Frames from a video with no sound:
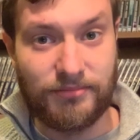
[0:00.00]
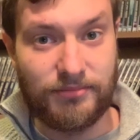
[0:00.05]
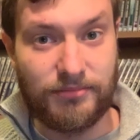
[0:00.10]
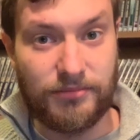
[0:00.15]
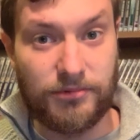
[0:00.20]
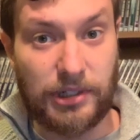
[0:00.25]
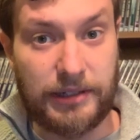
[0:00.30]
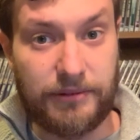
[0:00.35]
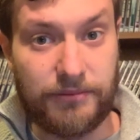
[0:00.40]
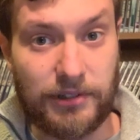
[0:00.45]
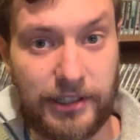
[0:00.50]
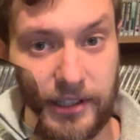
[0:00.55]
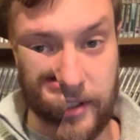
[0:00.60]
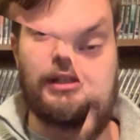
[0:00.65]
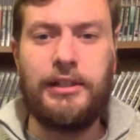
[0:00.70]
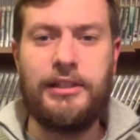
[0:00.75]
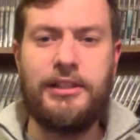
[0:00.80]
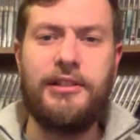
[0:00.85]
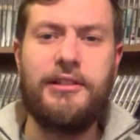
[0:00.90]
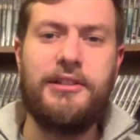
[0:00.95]
great
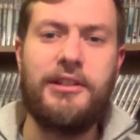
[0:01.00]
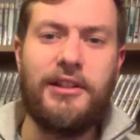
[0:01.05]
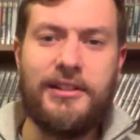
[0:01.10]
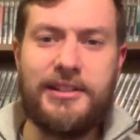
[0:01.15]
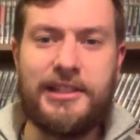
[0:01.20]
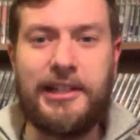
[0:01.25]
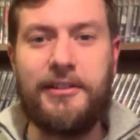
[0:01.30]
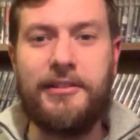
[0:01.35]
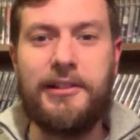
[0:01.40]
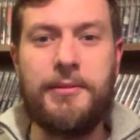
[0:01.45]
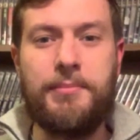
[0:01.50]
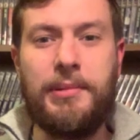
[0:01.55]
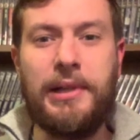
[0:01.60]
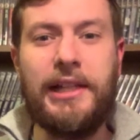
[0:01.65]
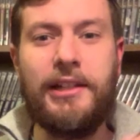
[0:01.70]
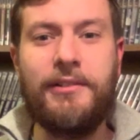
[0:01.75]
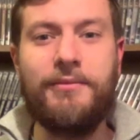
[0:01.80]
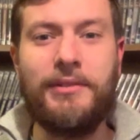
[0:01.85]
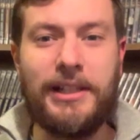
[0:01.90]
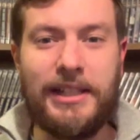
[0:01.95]
release. It turns out they
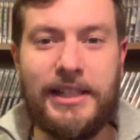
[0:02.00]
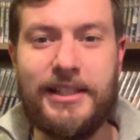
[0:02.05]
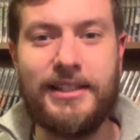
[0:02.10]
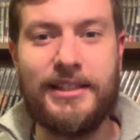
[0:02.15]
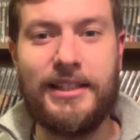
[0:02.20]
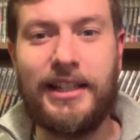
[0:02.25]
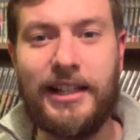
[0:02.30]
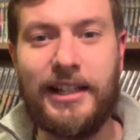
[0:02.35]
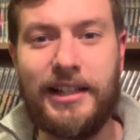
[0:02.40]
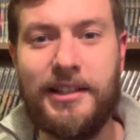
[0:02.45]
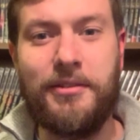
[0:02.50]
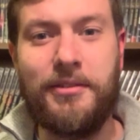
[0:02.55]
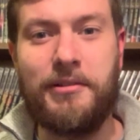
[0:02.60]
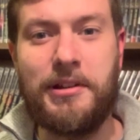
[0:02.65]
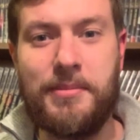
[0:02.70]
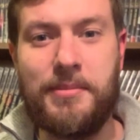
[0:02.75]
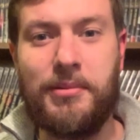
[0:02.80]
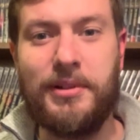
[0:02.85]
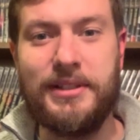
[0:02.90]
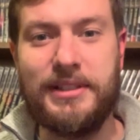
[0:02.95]
bleeding released that in
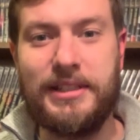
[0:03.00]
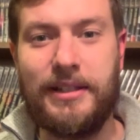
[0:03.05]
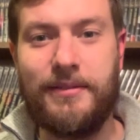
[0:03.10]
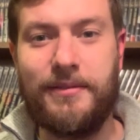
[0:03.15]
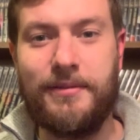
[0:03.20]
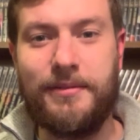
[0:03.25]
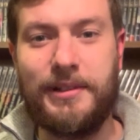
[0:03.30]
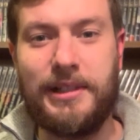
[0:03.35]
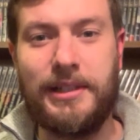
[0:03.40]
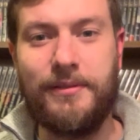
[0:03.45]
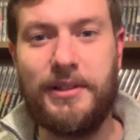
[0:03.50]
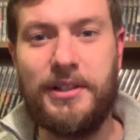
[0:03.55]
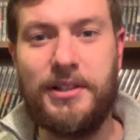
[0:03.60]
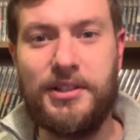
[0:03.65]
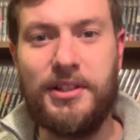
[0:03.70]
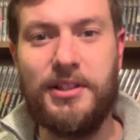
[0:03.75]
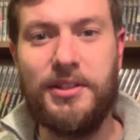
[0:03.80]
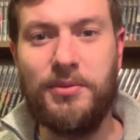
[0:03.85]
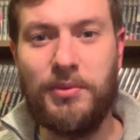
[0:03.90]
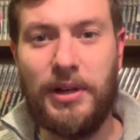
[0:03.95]
3.75
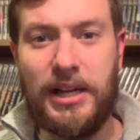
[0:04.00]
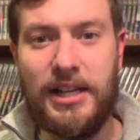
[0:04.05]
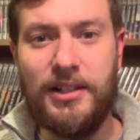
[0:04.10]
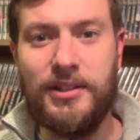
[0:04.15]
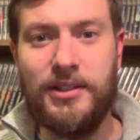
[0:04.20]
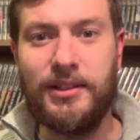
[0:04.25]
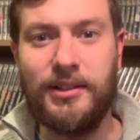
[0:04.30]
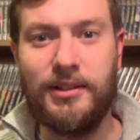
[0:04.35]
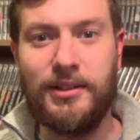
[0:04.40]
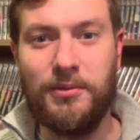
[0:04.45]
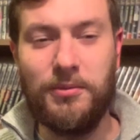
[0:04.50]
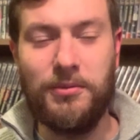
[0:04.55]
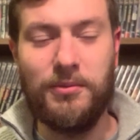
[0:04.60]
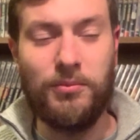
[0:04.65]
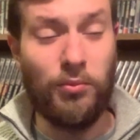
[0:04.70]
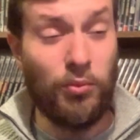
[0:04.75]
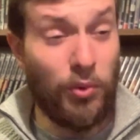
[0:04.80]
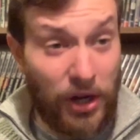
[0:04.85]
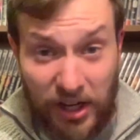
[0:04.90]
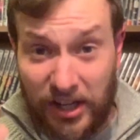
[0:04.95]
inch as well.
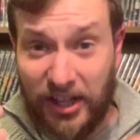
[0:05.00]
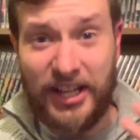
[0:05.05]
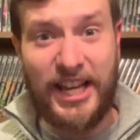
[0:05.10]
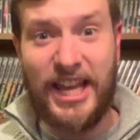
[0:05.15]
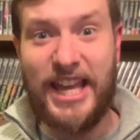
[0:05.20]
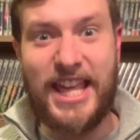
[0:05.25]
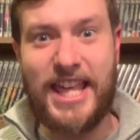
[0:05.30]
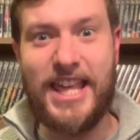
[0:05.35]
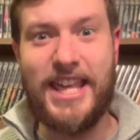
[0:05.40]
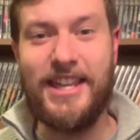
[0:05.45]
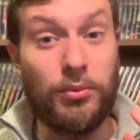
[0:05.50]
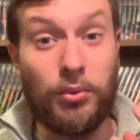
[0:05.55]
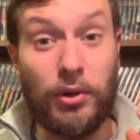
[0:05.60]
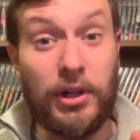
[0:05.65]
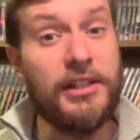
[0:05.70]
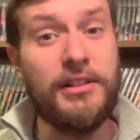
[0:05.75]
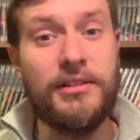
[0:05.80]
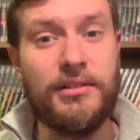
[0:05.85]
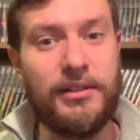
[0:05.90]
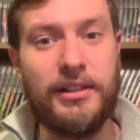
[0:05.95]
Why? Why
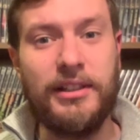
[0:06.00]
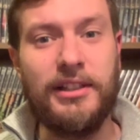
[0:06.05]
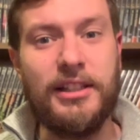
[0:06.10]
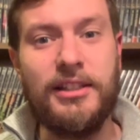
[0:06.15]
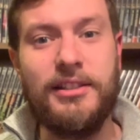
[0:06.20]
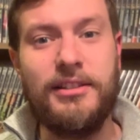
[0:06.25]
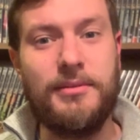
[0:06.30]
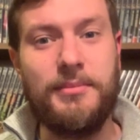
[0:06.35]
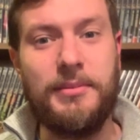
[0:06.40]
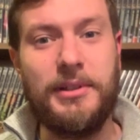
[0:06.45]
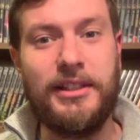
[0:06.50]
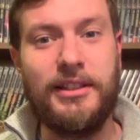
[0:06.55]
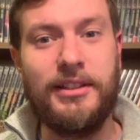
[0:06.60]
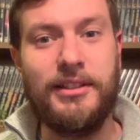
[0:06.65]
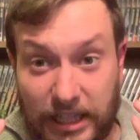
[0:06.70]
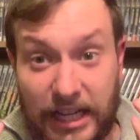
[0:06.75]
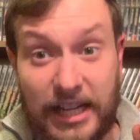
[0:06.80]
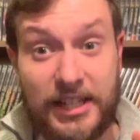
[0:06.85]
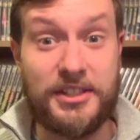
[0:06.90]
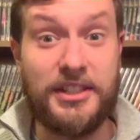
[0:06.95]
are you doing this to me?
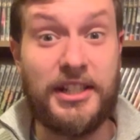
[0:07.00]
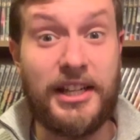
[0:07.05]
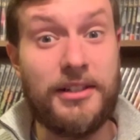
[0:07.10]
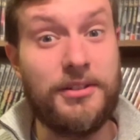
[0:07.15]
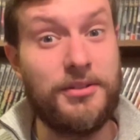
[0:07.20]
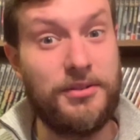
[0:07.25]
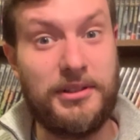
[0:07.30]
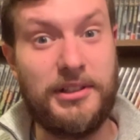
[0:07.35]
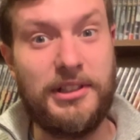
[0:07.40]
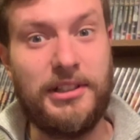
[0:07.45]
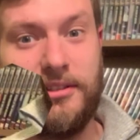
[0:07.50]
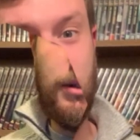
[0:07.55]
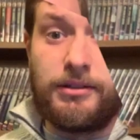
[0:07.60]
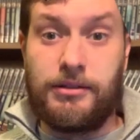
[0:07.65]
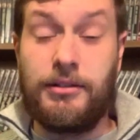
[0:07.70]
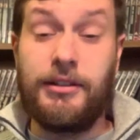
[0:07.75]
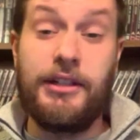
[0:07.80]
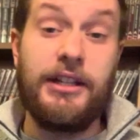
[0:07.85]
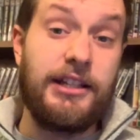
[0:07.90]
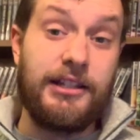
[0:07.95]
Hashtag triggered.
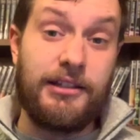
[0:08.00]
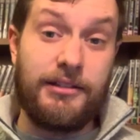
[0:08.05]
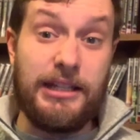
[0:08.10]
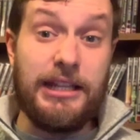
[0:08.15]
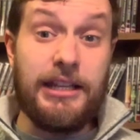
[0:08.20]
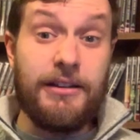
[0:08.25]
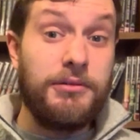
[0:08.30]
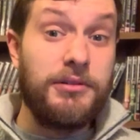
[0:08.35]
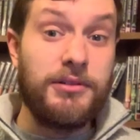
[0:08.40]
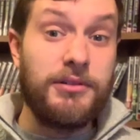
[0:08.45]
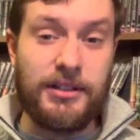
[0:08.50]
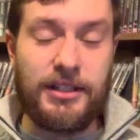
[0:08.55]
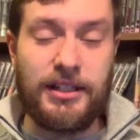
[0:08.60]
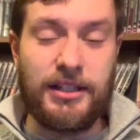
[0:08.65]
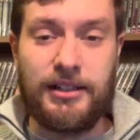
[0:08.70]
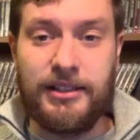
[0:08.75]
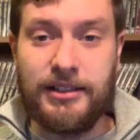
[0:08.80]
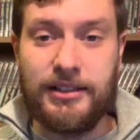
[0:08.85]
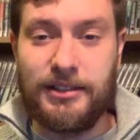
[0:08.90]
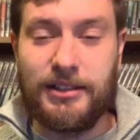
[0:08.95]
Looking at Evil of the
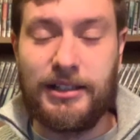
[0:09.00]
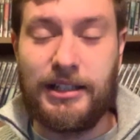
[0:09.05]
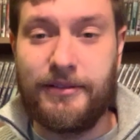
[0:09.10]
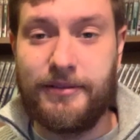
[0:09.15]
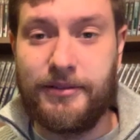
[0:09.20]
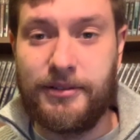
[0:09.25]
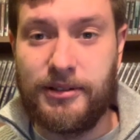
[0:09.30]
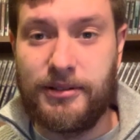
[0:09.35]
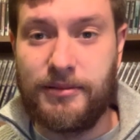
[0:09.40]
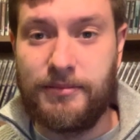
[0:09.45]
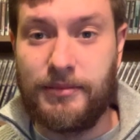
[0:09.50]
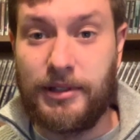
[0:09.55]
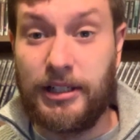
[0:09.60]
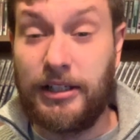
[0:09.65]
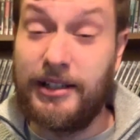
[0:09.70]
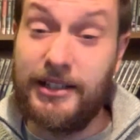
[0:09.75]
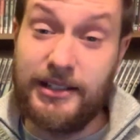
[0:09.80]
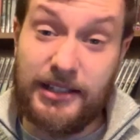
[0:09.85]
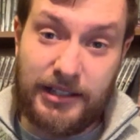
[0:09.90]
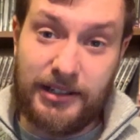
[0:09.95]
Daleks, I have an
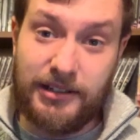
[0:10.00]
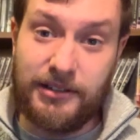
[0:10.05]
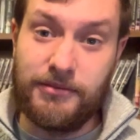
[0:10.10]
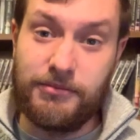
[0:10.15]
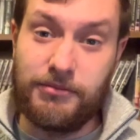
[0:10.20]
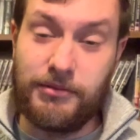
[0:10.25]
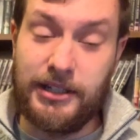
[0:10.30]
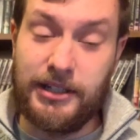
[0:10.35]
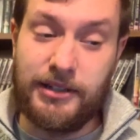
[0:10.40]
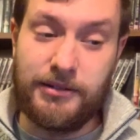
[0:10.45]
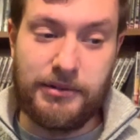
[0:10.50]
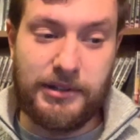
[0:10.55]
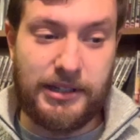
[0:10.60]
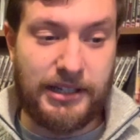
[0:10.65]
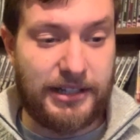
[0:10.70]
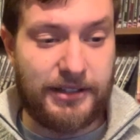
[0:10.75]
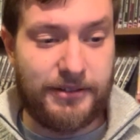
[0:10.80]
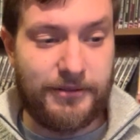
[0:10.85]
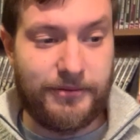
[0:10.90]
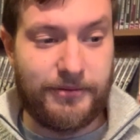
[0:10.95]
idea where we
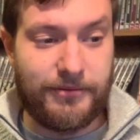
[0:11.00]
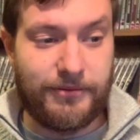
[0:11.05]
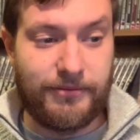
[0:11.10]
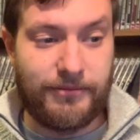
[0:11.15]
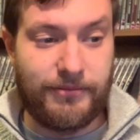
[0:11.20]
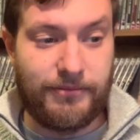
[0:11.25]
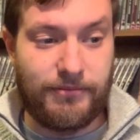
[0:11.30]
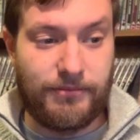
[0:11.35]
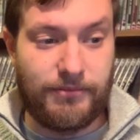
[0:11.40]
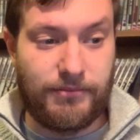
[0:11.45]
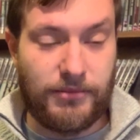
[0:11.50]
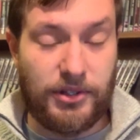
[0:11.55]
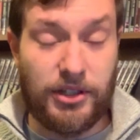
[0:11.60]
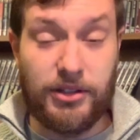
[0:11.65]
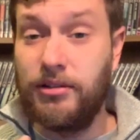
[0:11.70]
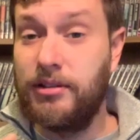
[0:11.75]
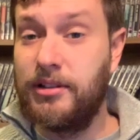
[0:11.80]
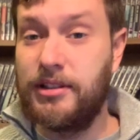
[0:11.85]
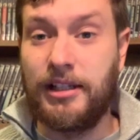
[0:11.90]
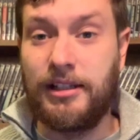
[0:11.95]
have the
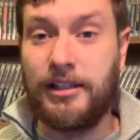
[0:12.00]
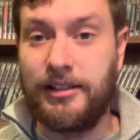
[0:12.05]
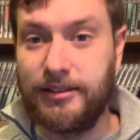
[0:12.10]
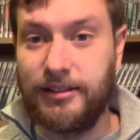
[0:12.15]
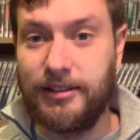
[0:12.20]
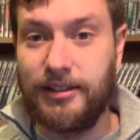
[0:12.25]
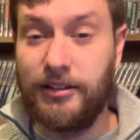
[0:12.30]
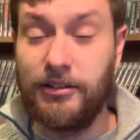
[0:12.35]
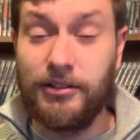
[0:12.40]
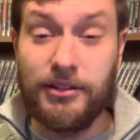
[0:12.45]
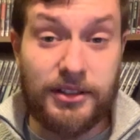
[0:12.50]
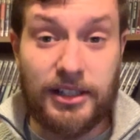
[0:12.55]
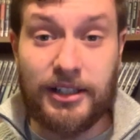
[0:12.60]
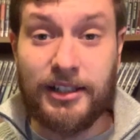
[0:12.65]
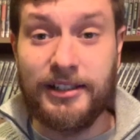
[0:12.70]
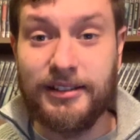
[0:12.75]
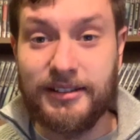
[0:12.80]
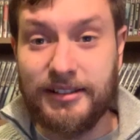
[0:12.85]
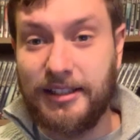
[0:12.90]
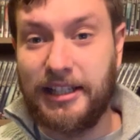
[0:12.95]
good Daleks
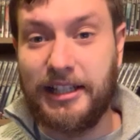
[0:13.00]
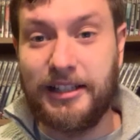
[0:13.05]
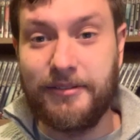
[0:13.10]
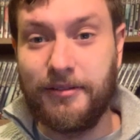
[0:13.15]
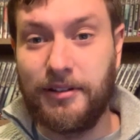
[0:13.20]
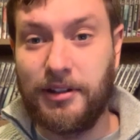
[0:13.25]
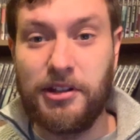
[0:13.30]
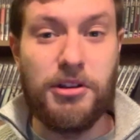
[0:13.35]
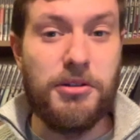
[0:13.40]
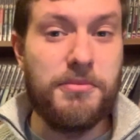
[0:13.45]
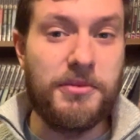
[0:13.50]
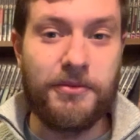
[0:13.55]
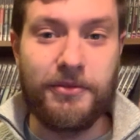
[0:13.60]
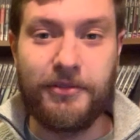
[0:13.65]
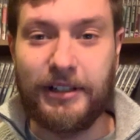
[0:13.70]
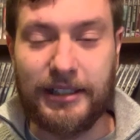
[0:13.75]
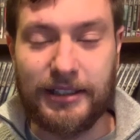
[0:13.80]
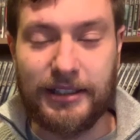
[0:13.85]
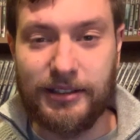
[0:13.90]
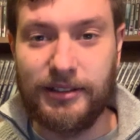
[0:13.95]
that have the human
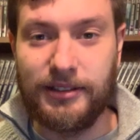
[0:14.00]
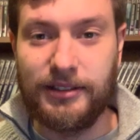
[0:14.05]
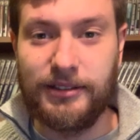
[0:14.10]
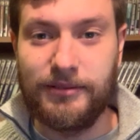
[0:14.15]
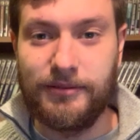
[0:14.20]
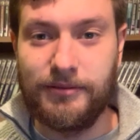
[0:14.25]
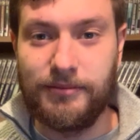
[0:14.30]
factor